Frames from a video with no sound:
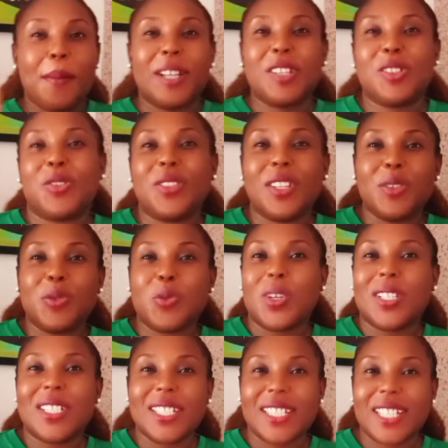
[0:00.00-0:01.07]
My student
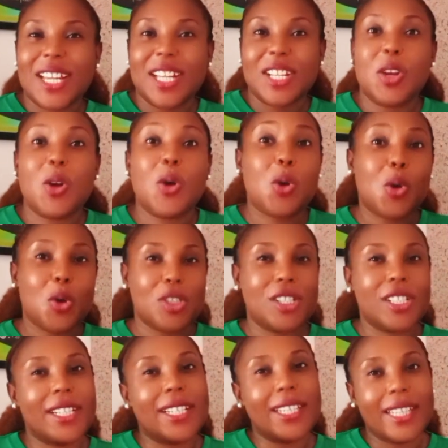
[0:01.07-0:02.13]
once said,
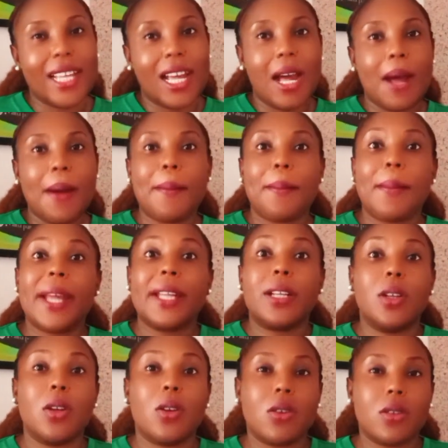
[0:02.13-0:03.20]
Coach Glina, my
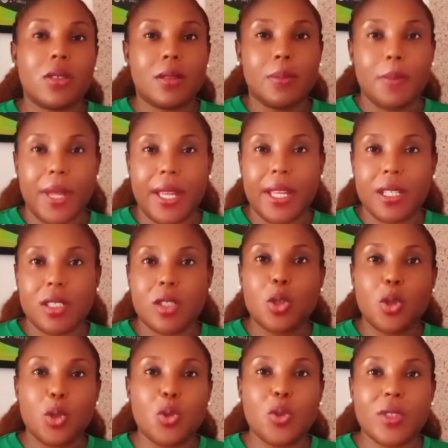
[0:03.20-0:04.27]
gloss paint
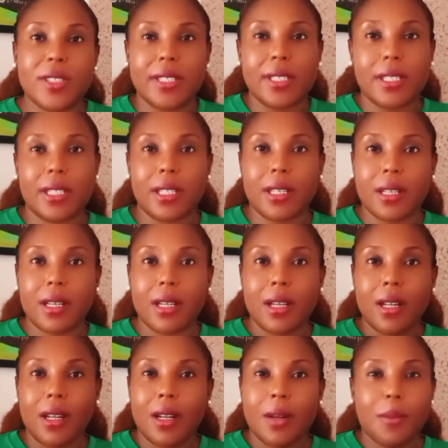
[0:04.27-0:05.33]
looks thick
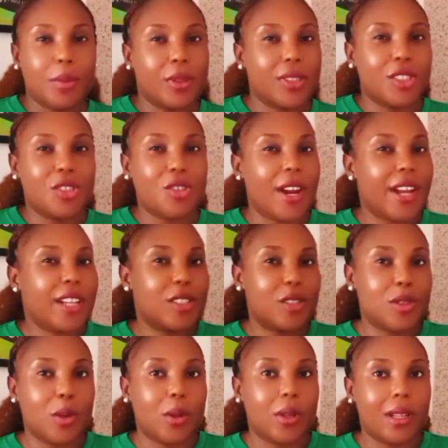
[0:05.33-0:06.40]
but dries
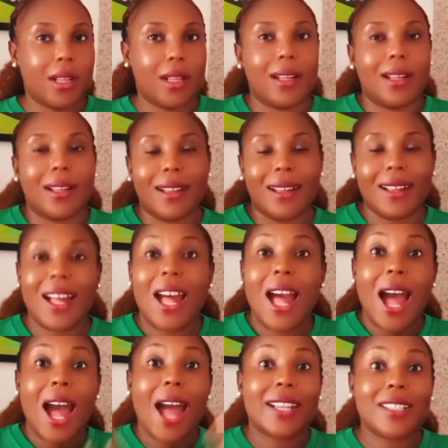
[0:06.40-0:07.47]
dull.
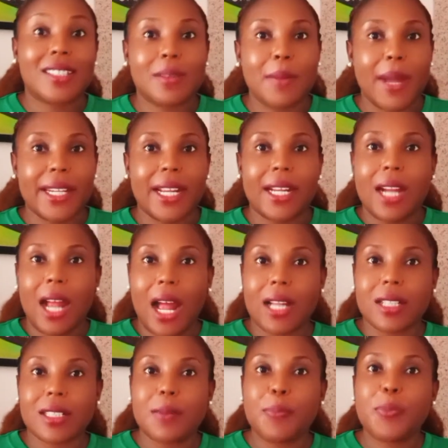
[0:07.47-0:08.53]
I smiled and
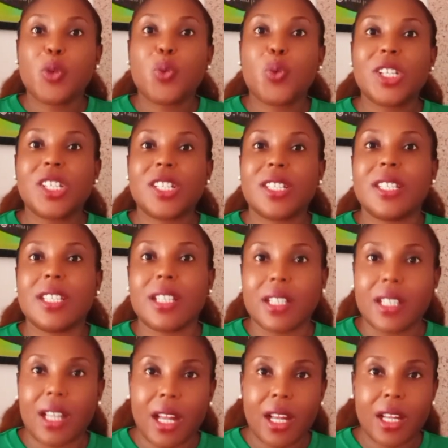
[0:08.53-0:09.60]
asked, which
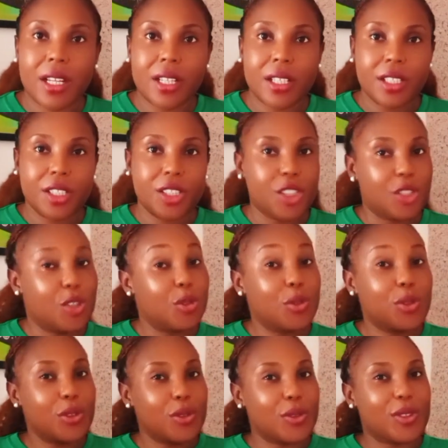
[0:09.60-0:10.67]
thickener did you
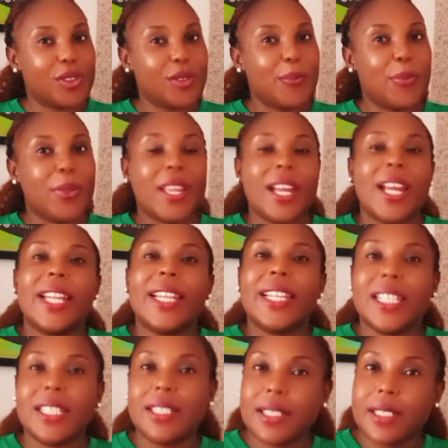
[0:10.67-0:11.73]
use?
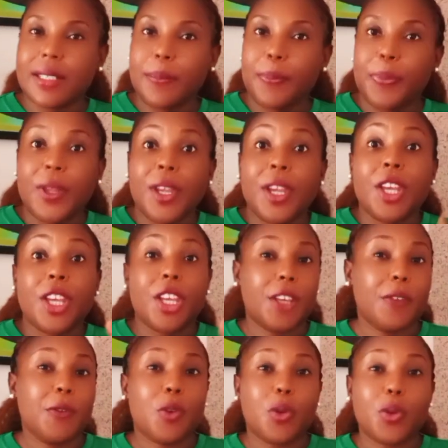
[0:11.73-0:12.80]
Listen,
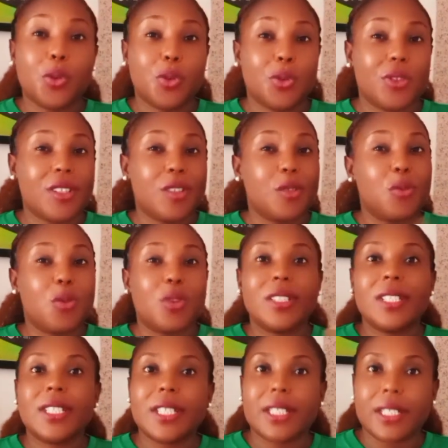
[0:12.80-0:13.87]
if you're using the
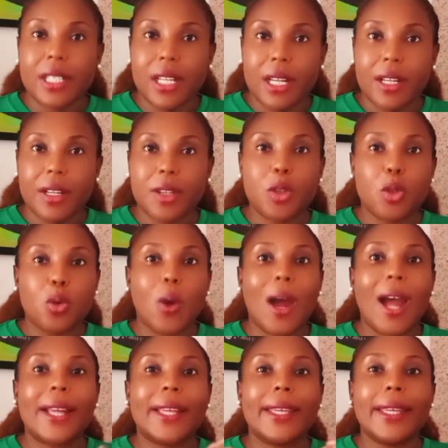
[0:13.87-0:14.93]
wrong thickener, you
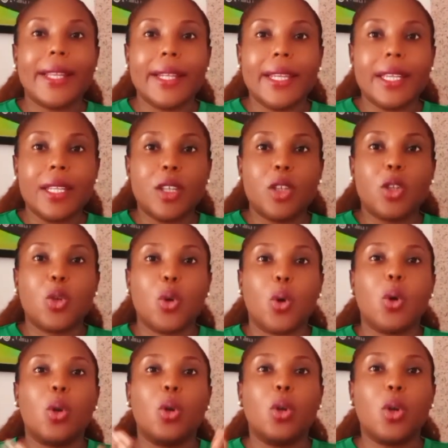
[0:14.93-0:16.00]
are killing
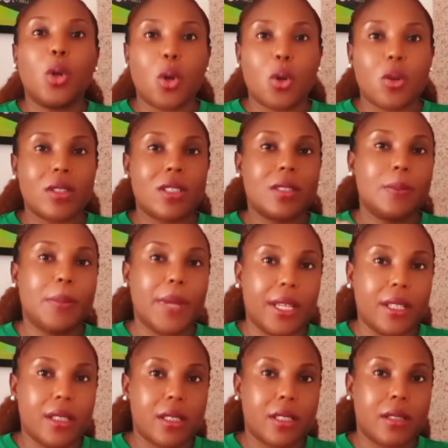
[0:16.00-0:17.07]
your gloss
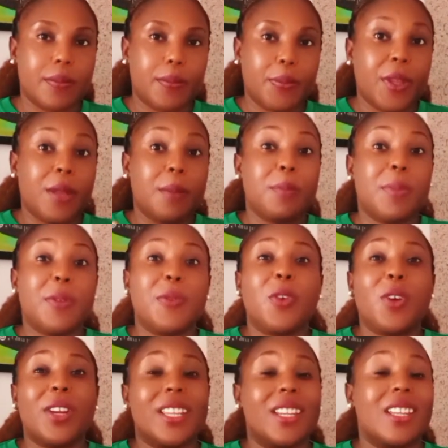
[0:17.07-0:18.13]
paint
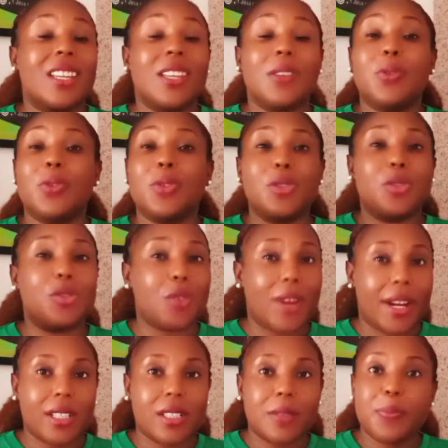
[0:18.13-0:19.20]
before it even
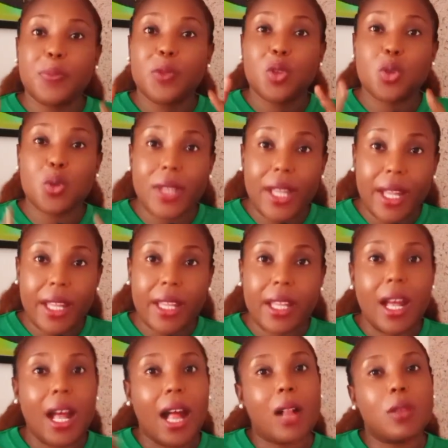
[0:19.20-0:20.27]
dries. Today,
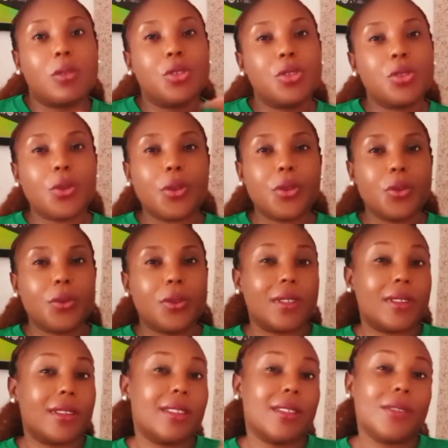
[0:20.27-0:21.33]
I'll show you
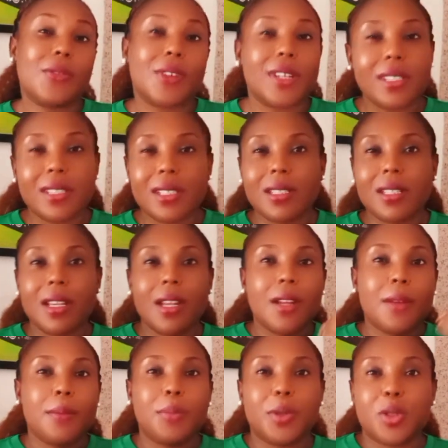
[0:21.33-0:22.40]
the differences
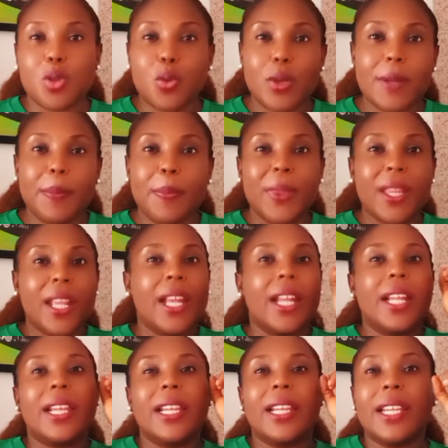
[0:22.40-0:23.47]
between
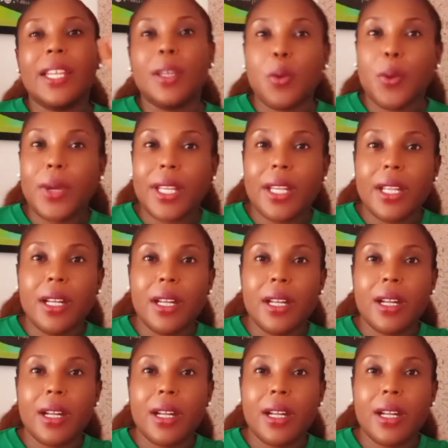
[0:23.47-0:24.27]
liquid